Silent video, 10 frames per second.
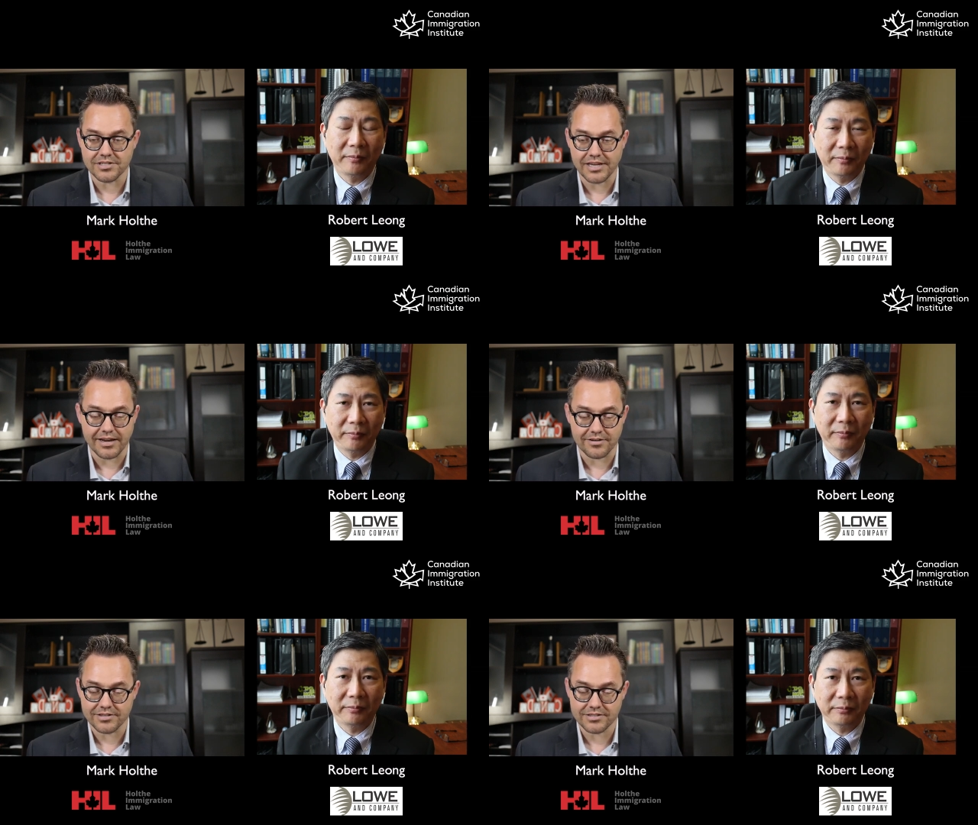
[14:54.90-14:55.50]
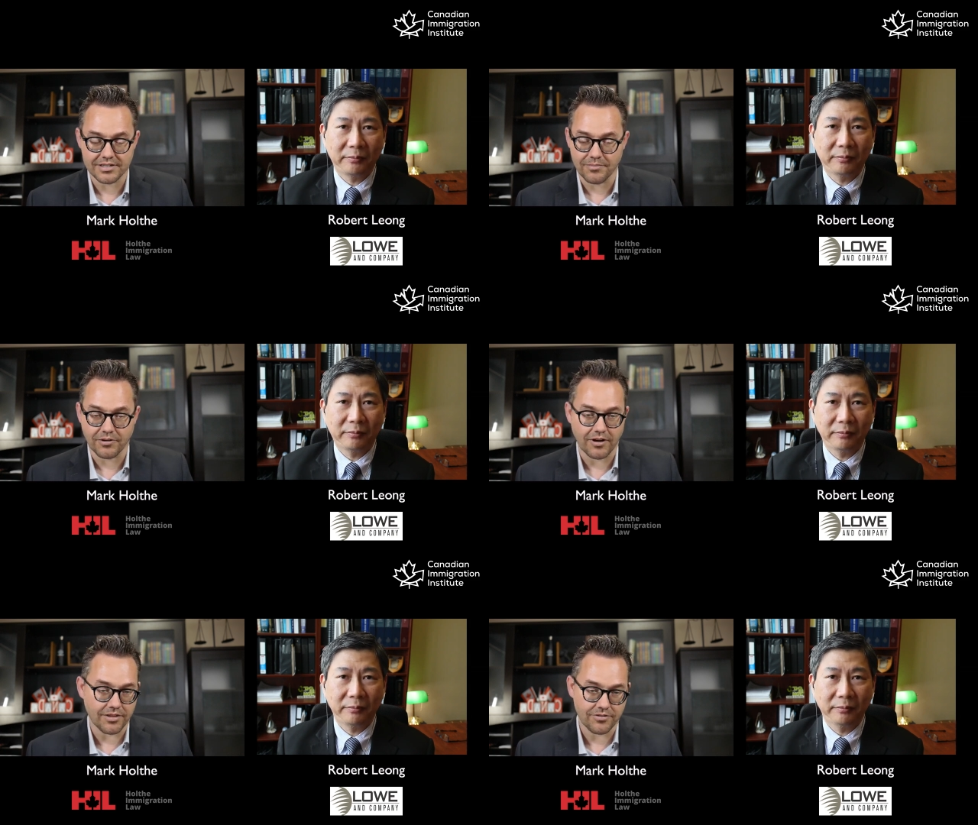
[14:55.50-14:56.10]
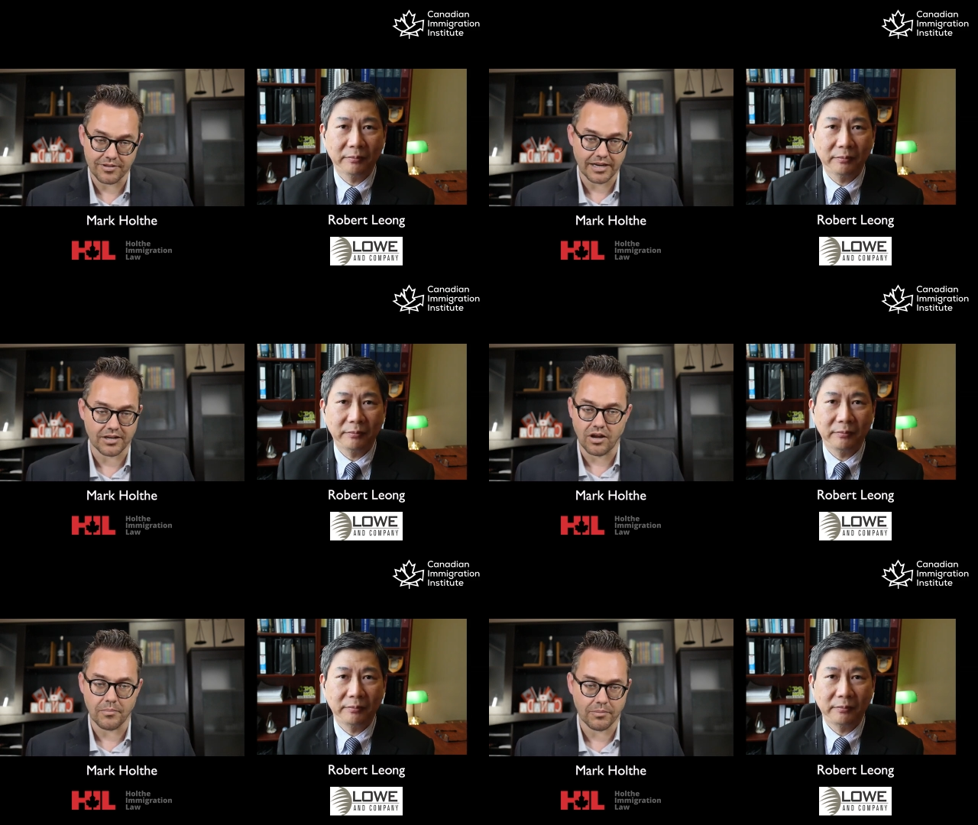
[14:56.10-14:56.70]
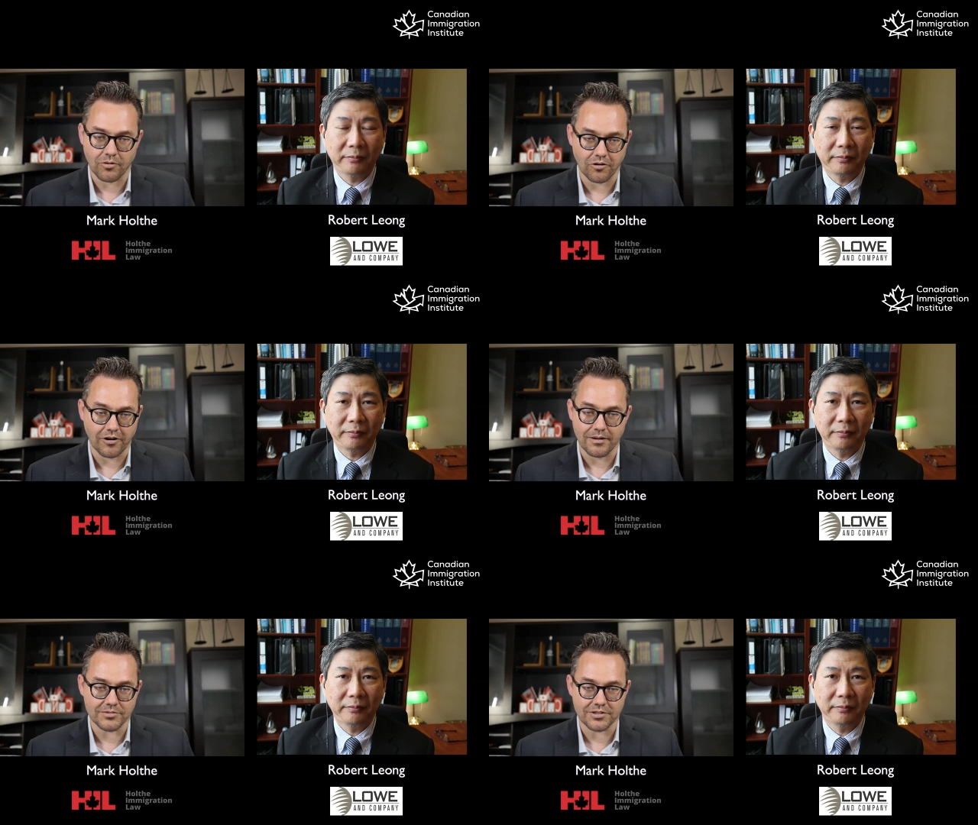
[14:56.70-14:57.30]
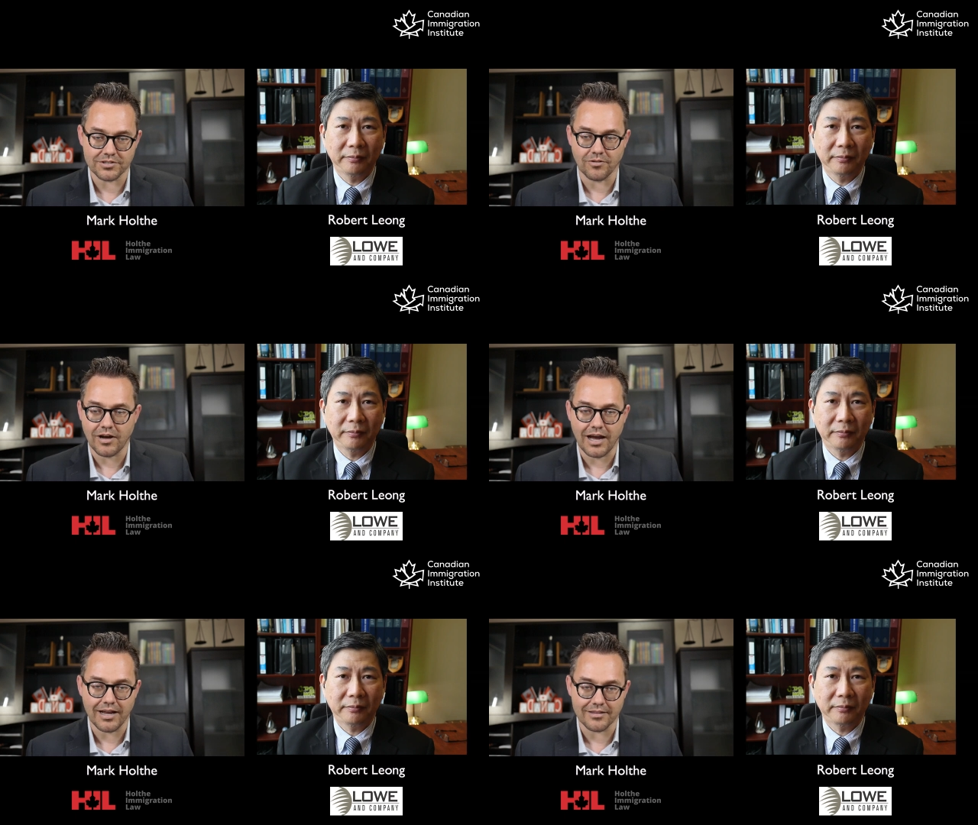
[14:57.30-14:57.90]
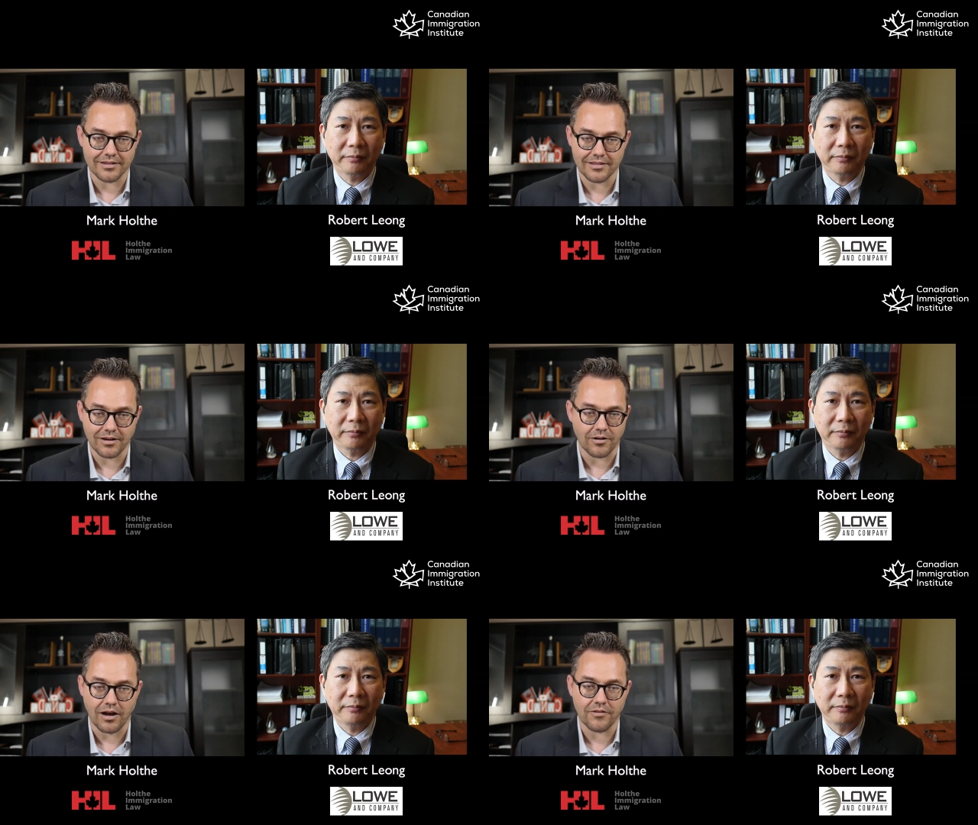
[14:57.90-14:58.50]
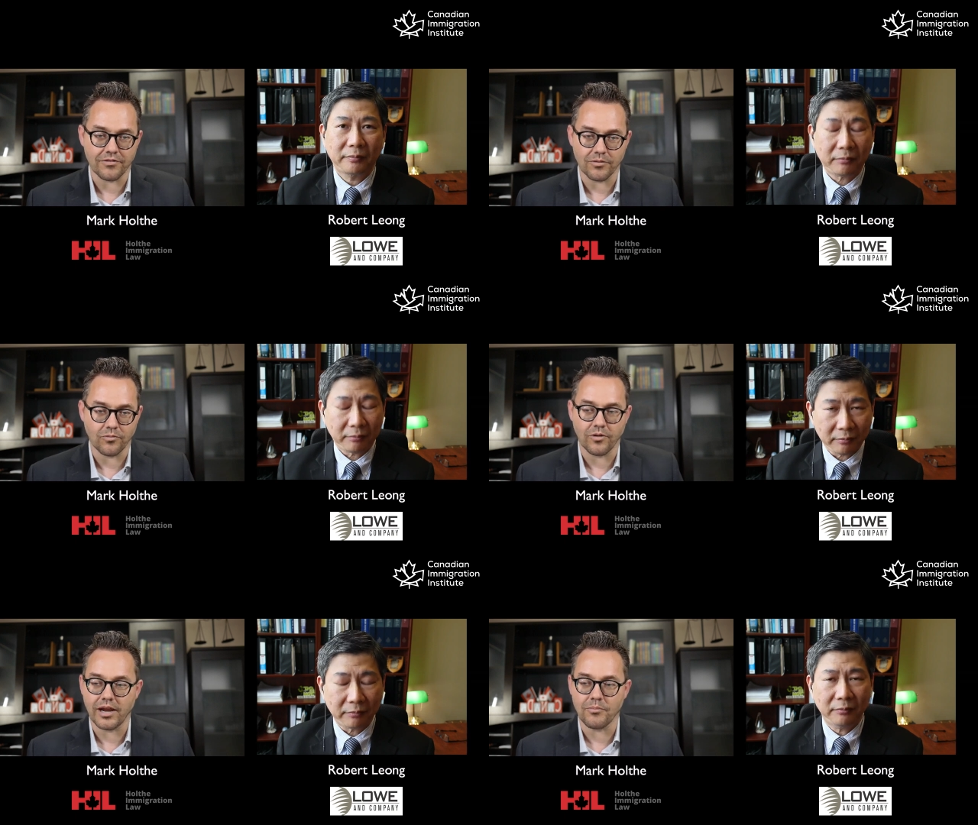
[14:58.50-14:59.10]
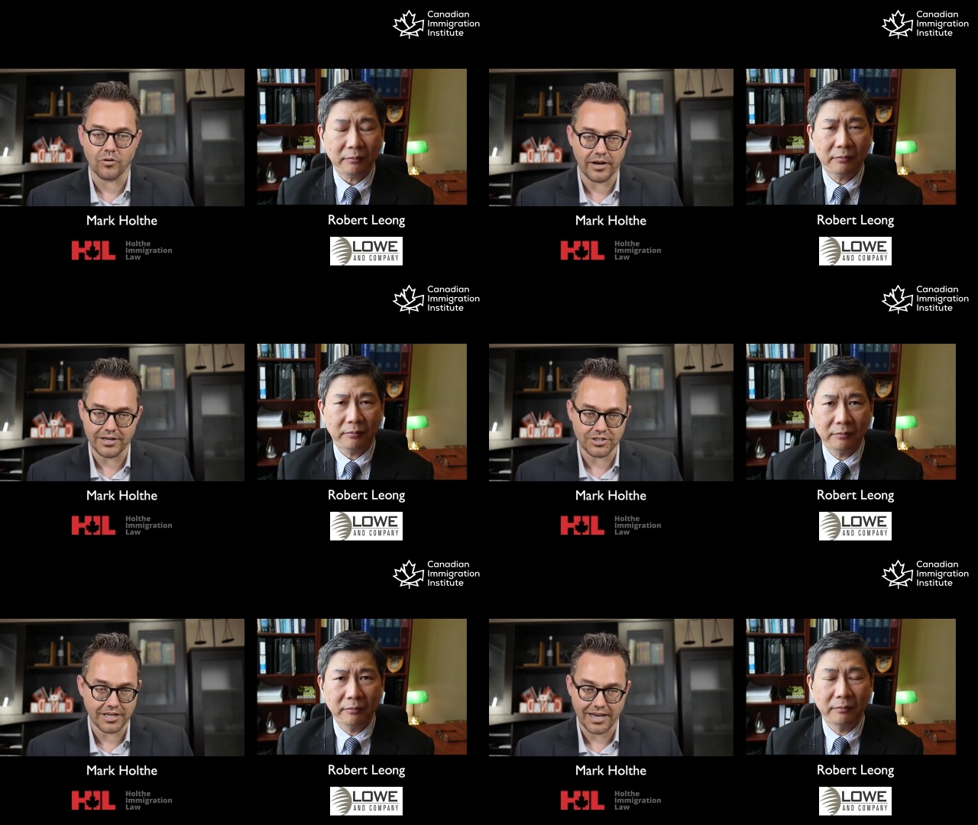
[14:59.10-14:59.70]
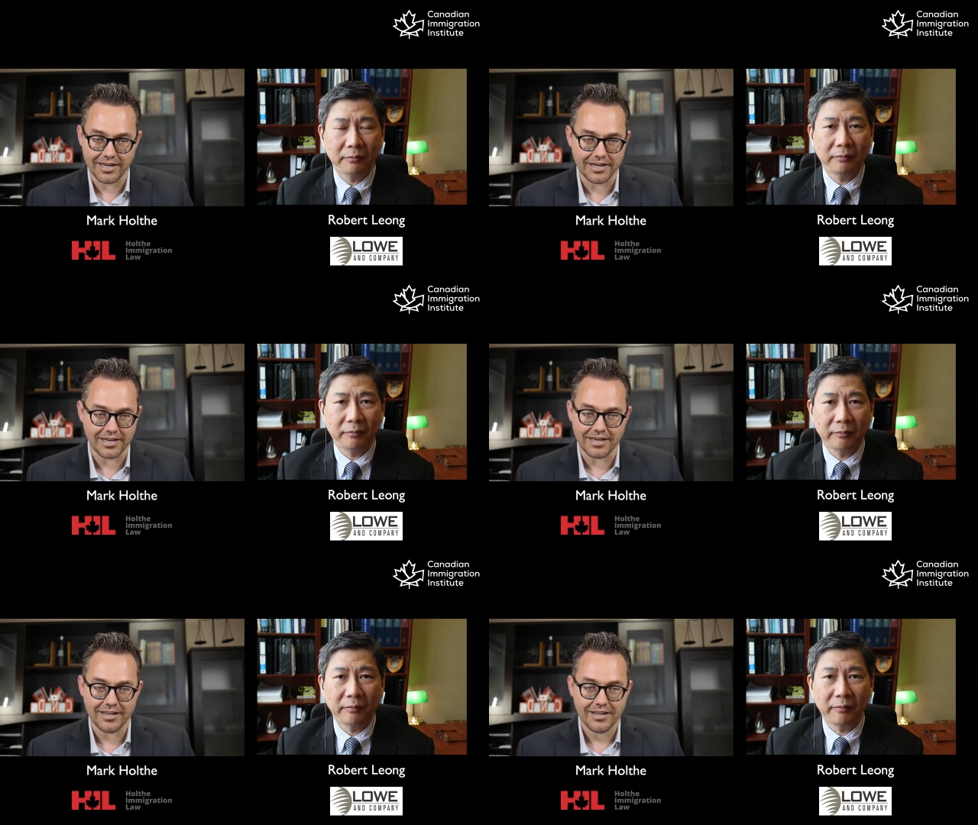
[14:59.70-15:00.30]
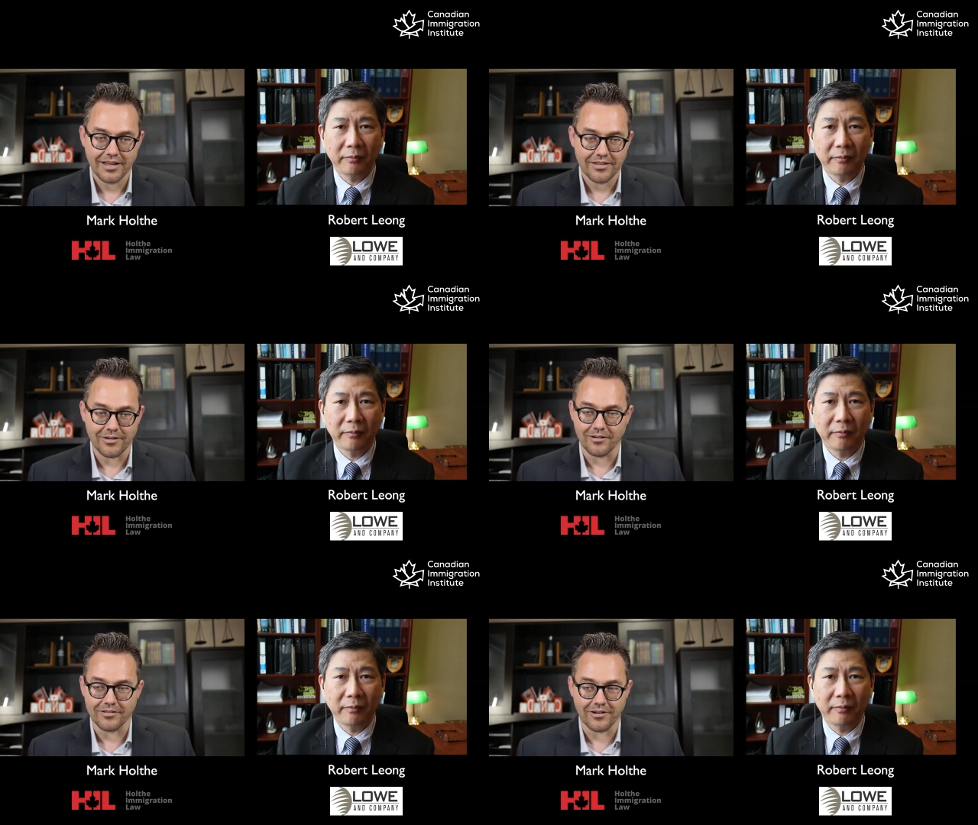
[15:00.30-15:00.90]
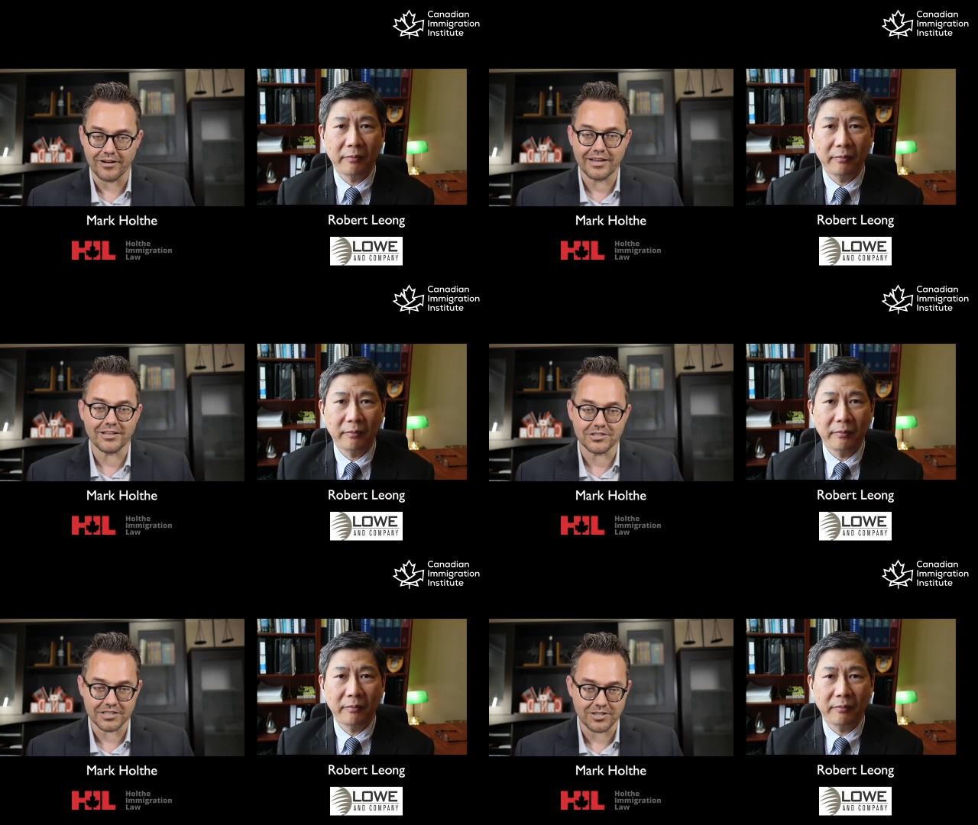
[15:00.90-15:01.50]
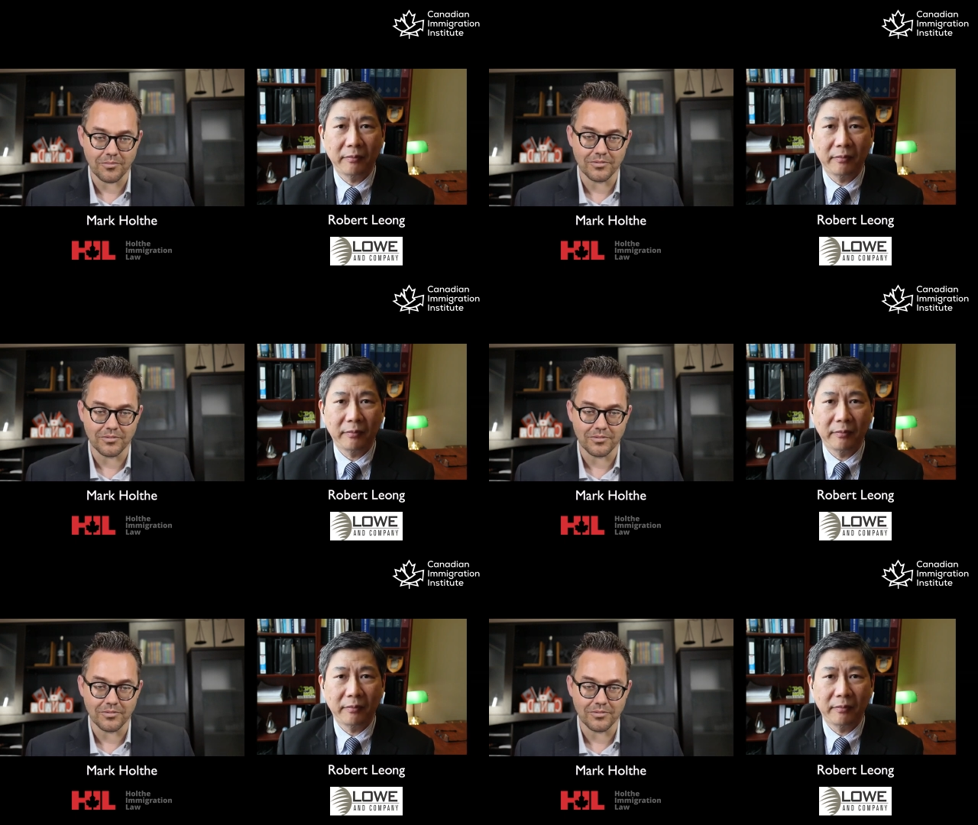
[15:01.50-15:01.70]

Speaker 1: the standards to immigrate through the economic programs are so high that they're often way more educated, and their English is